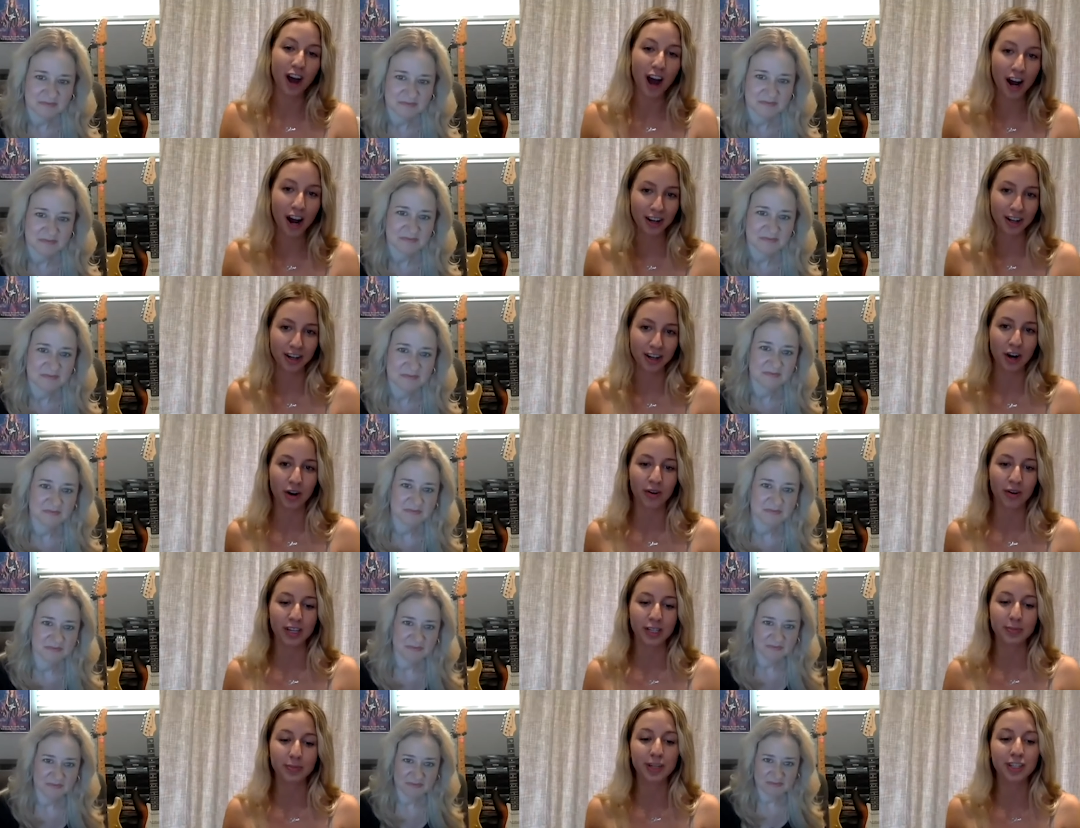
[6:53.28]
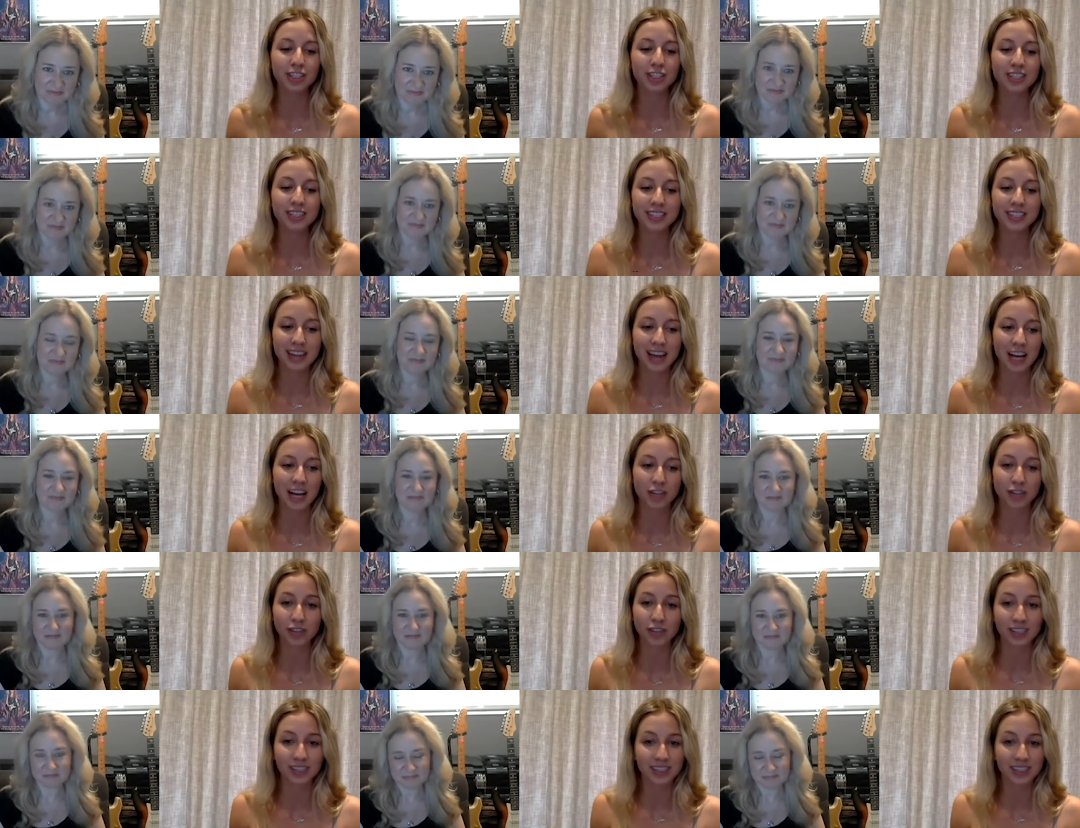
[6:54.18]
Speaker 1: gotta go, especially to
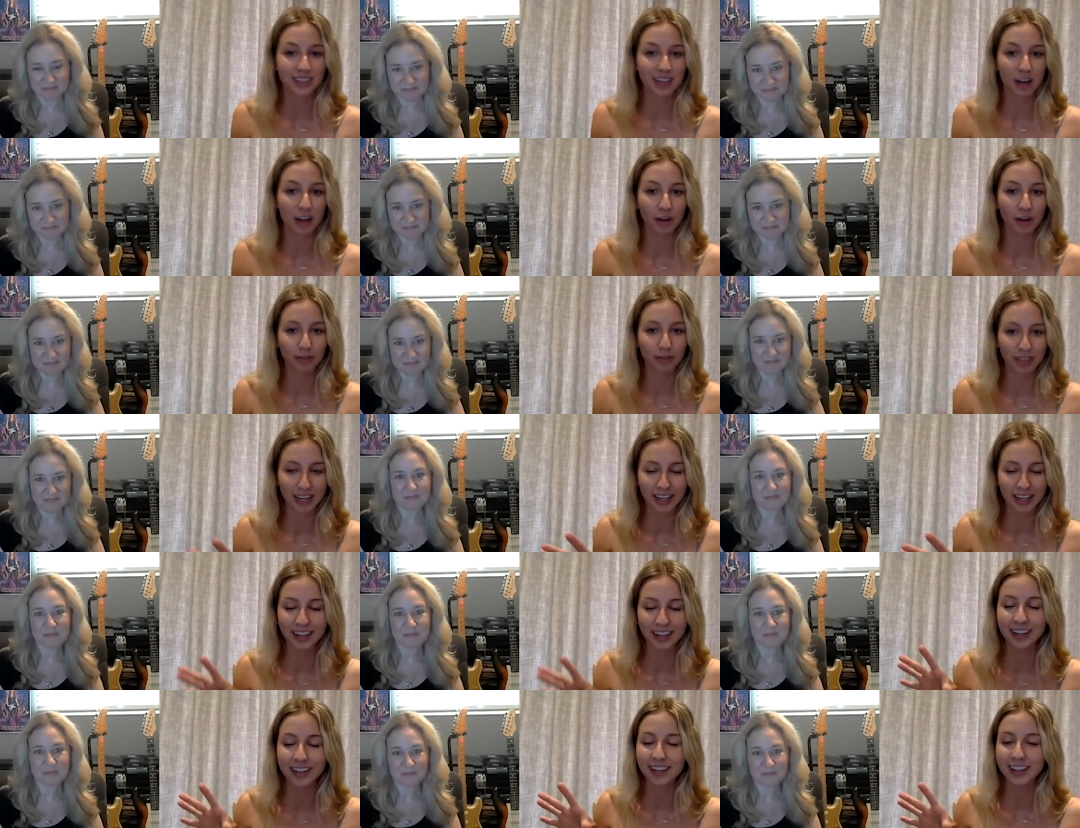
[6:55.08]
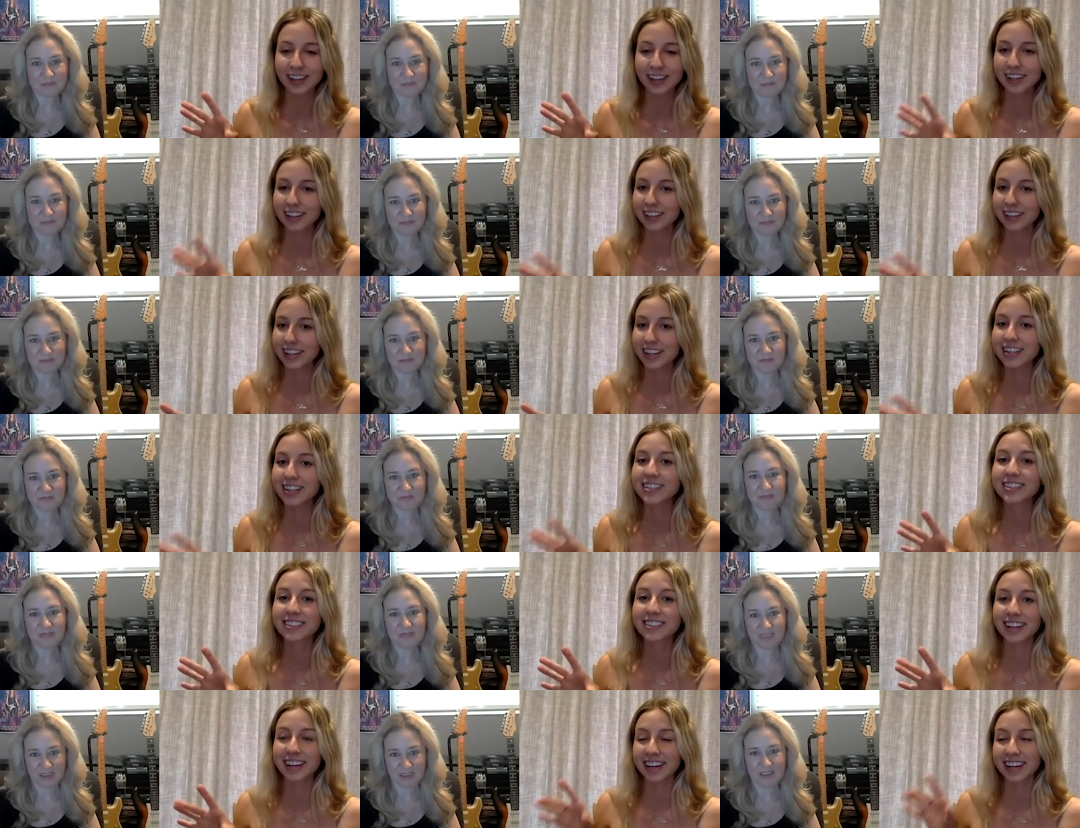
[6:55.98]
Nashville itself. Like it's
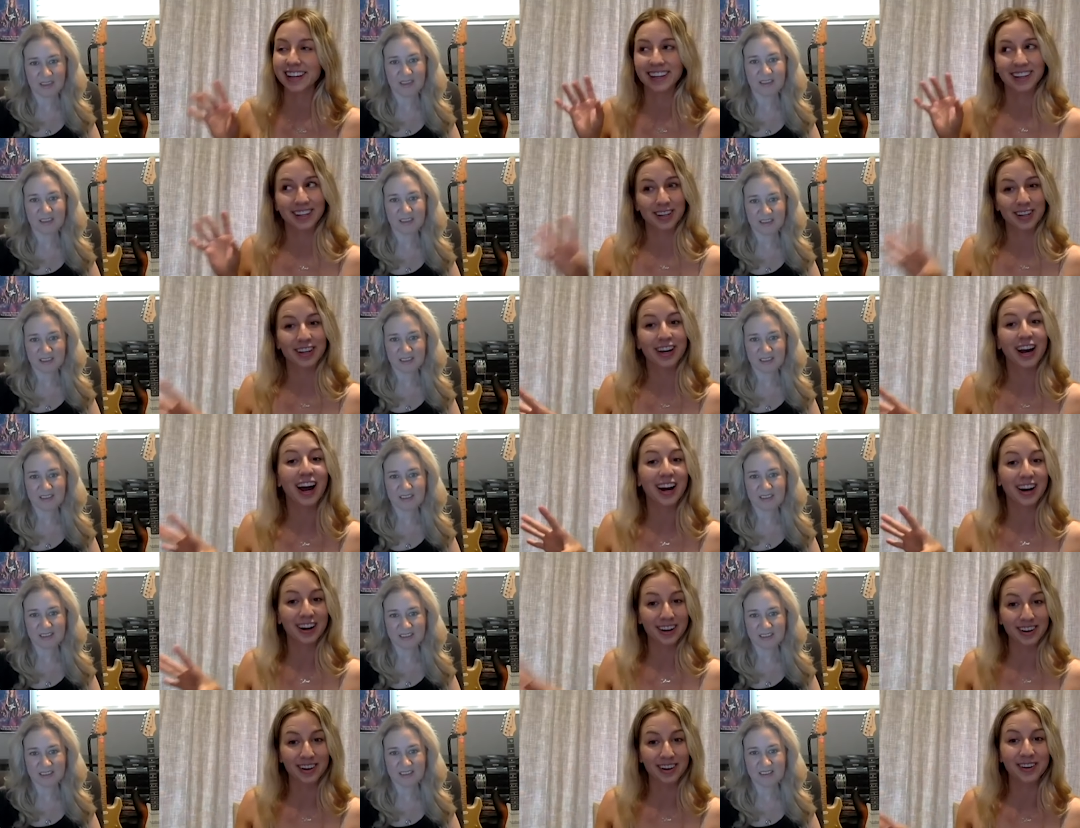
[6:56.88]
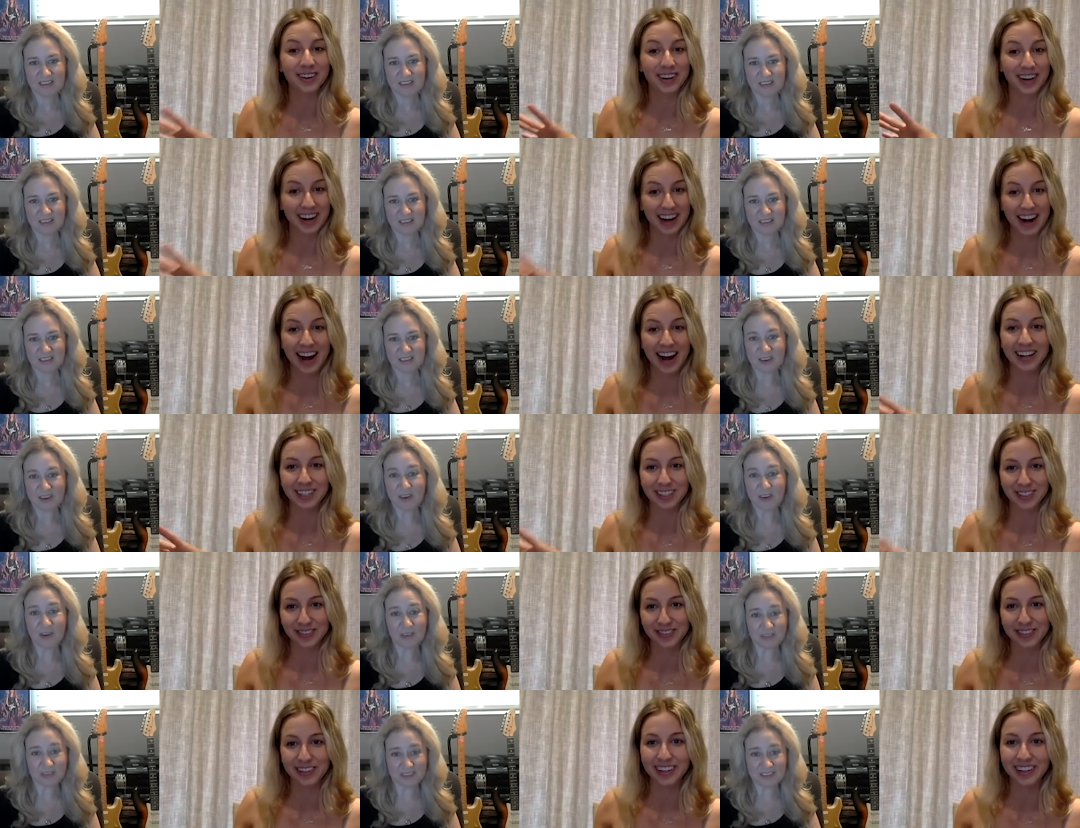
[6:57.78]
like you gotta go to oh,
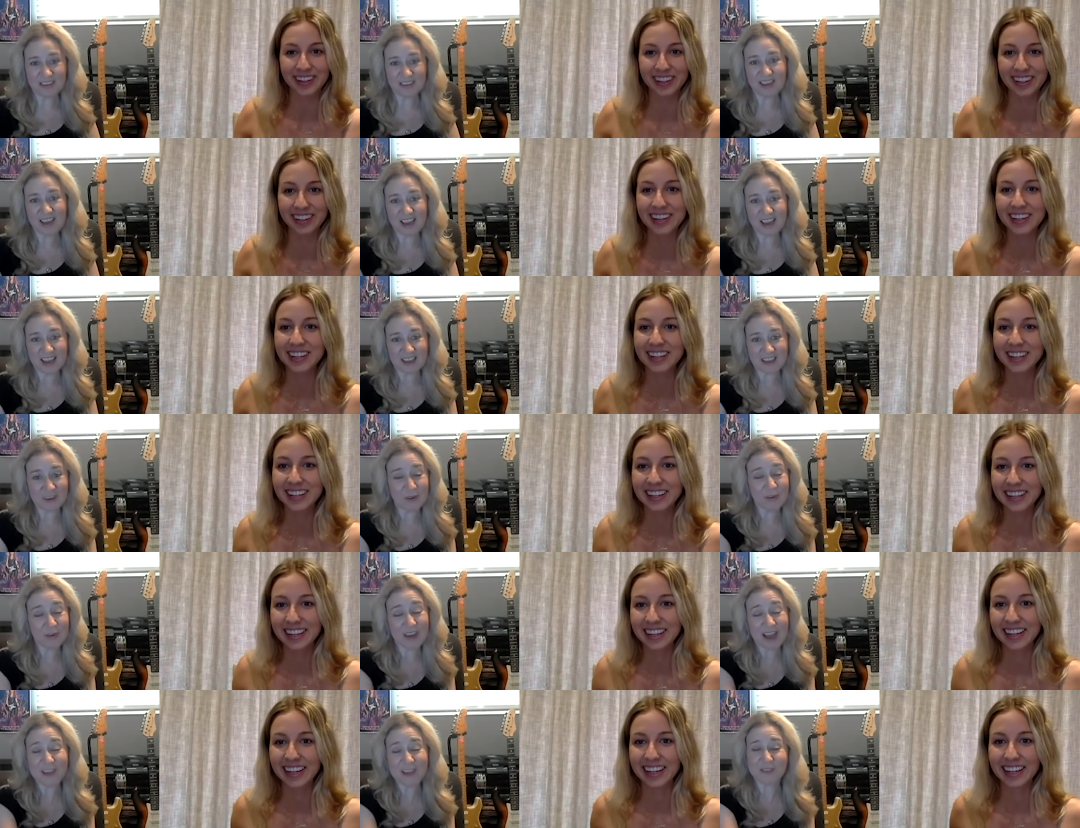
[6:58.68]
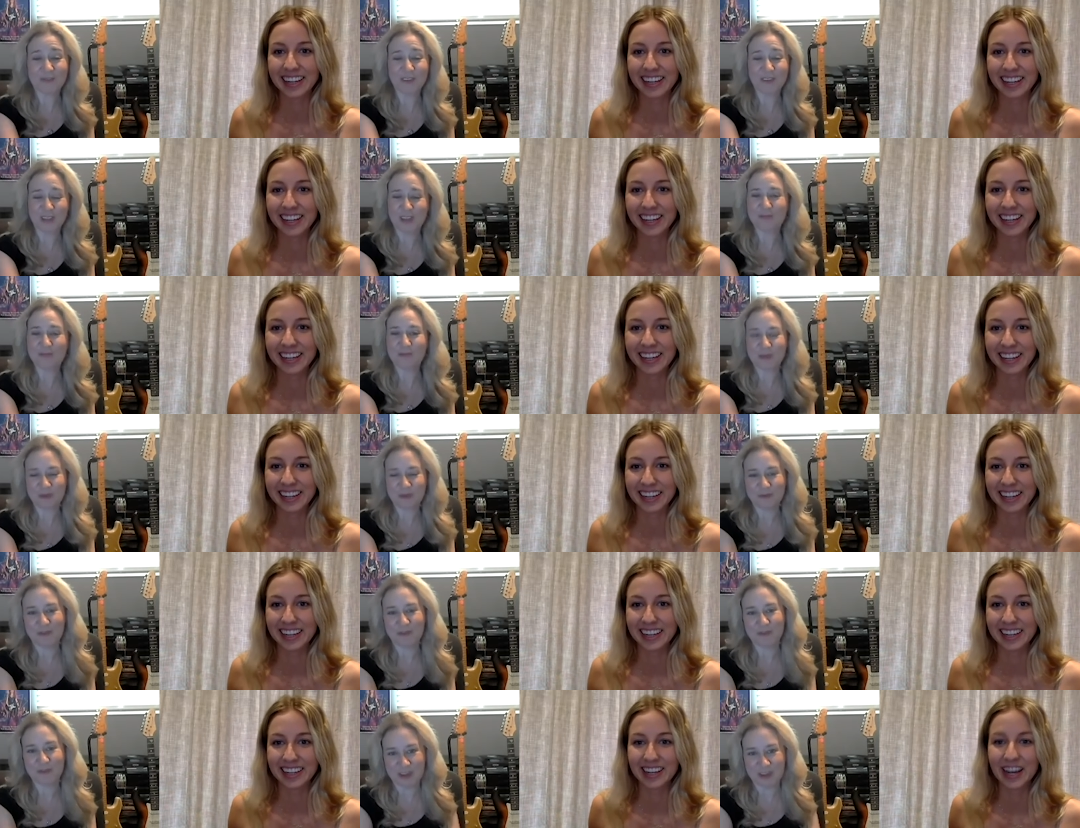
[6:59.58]
Nashville. Oh, yeah, no
Speaker 2: Nashville I've been a
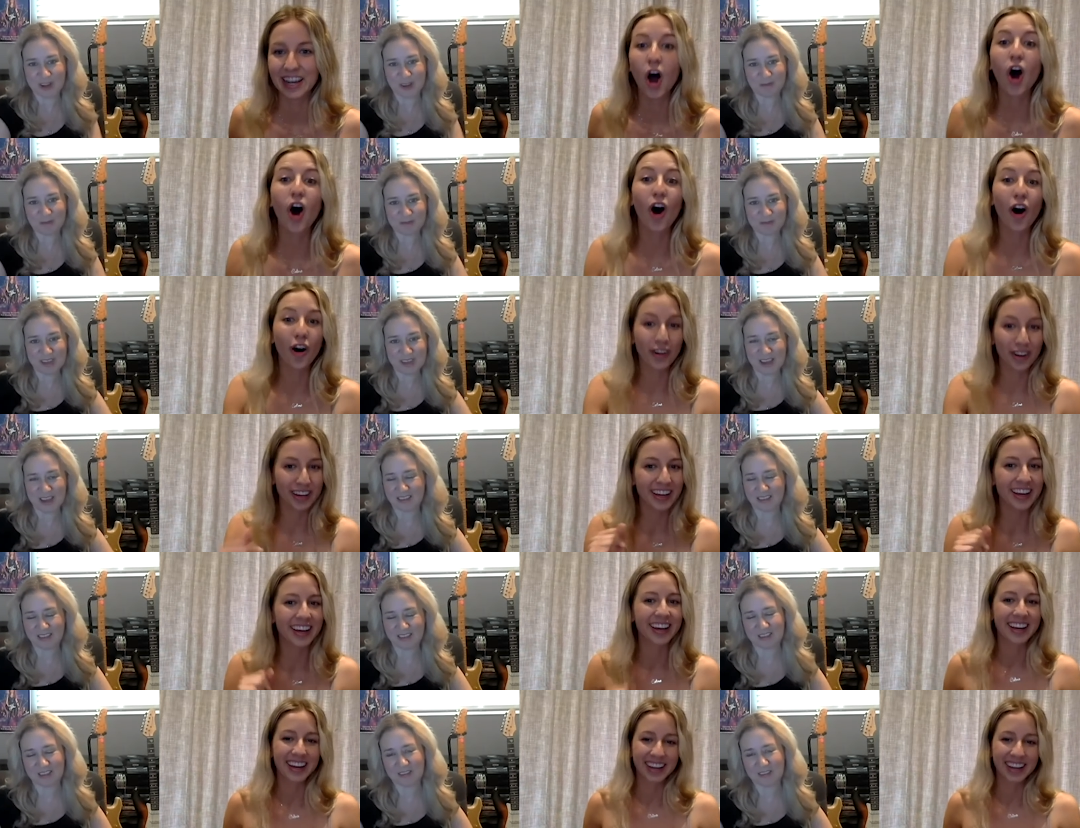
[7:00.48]
few times. Oh, yeah